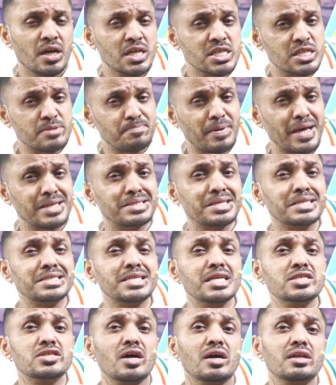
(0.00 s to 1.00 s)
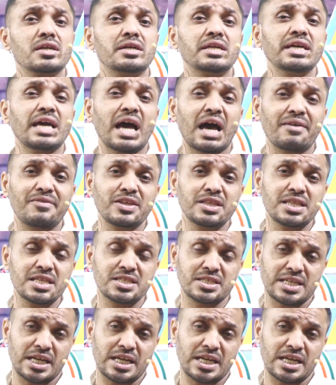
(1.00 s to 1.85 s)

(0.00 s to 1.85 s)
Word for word: SpaceX is already having this